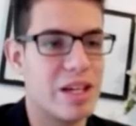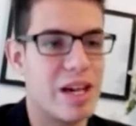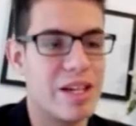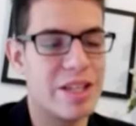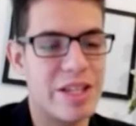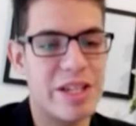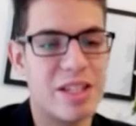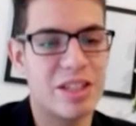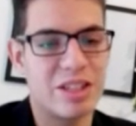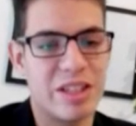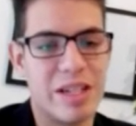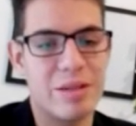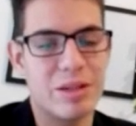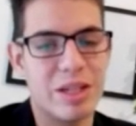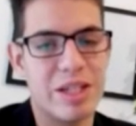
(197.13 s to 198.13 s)
I think the
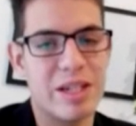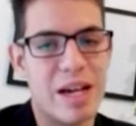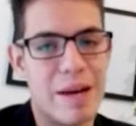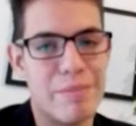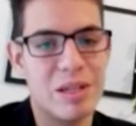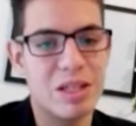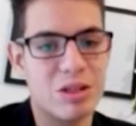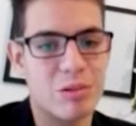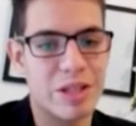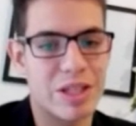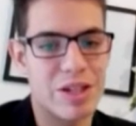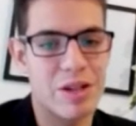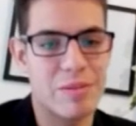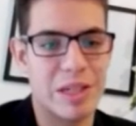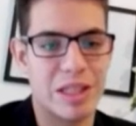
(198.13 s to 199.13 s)
same thing happens
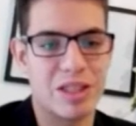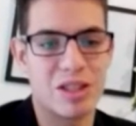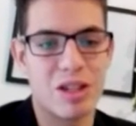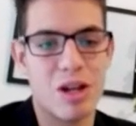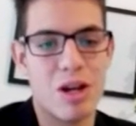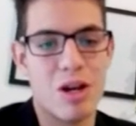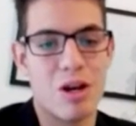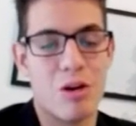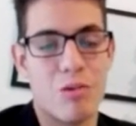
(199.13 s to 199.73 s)
with humans.